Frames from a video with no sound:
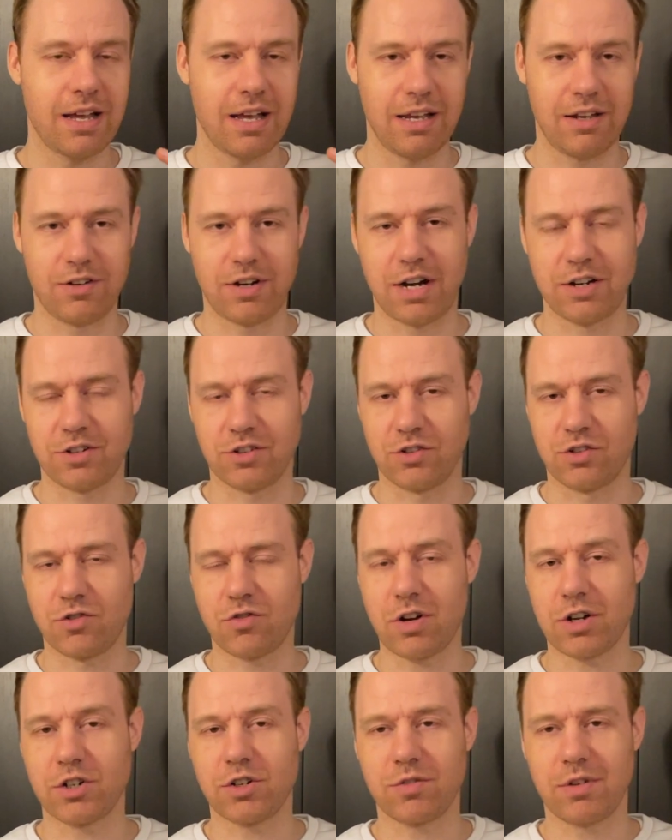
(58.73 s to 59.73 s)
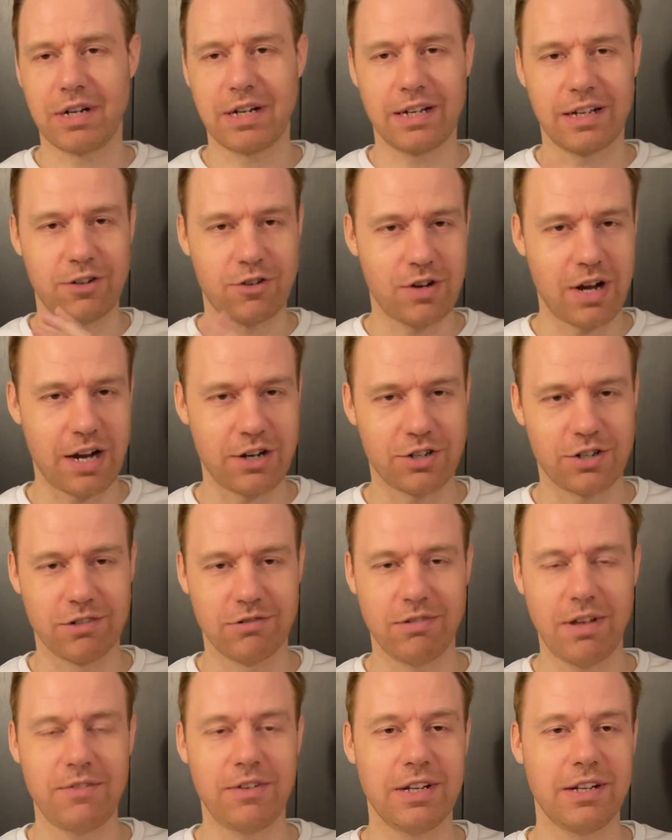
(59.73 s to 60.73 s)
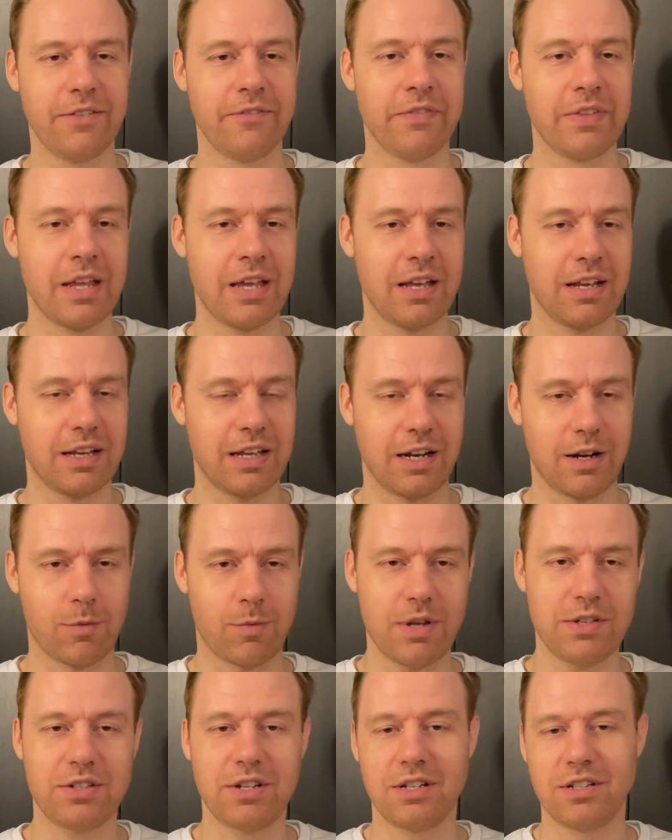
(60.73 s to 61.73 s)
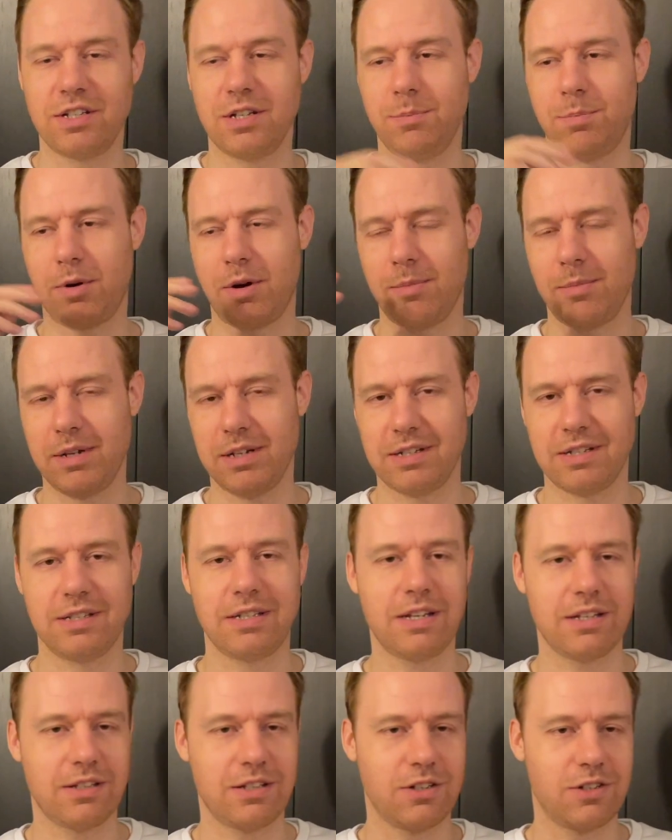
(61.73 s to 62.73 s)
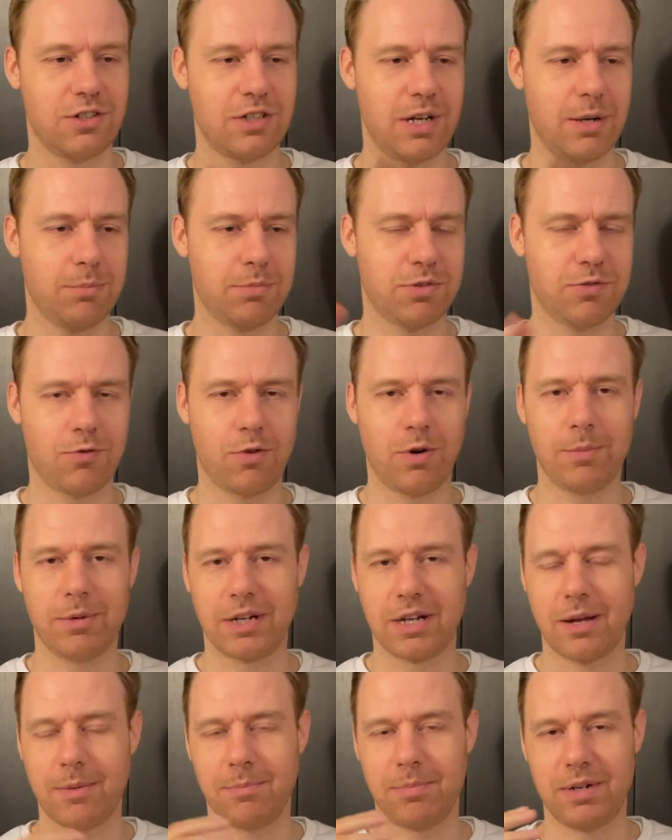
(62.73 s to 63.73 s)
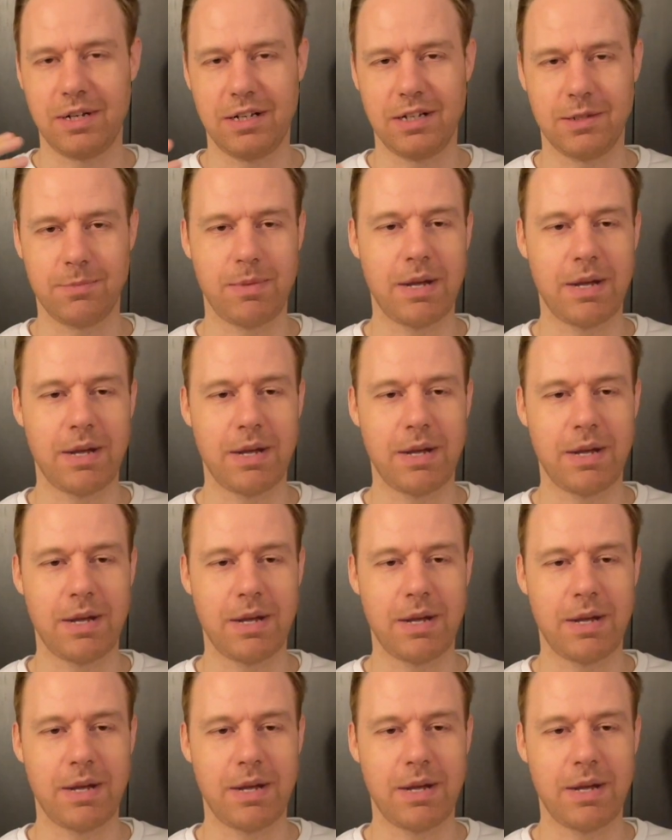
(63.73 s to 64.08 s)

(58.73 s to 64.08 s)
international structuring, international living, getting residency permits, citizenships, forming companies,